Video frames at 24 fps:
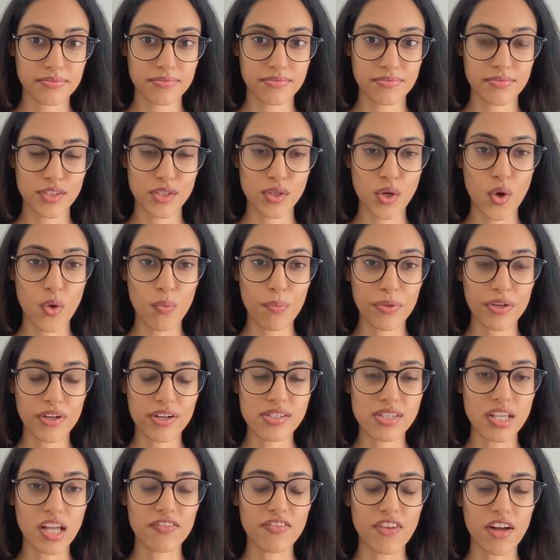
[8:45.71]
to open
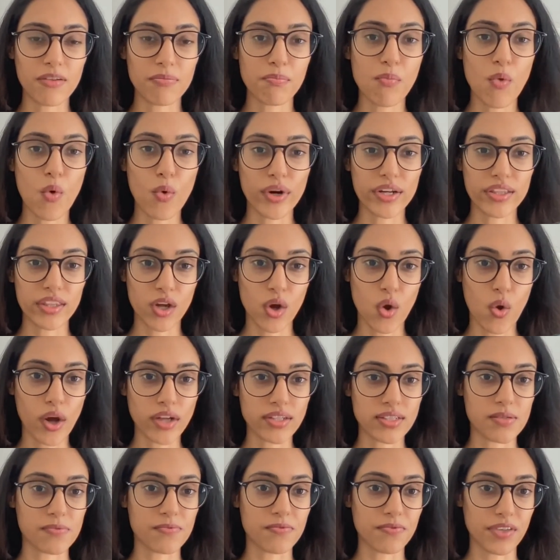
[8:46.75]
yourself up more in the
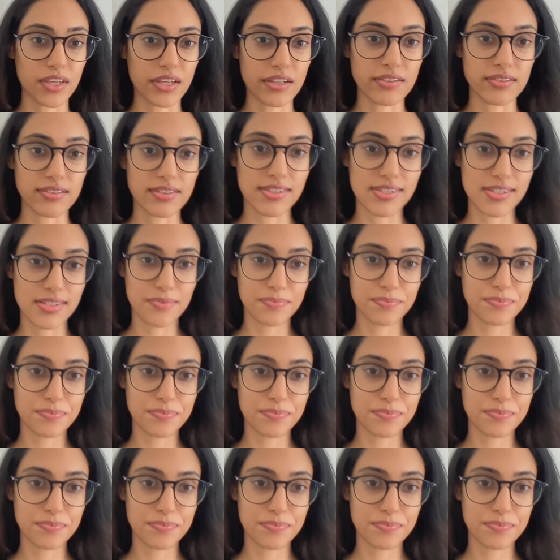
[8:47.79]
quantum fields.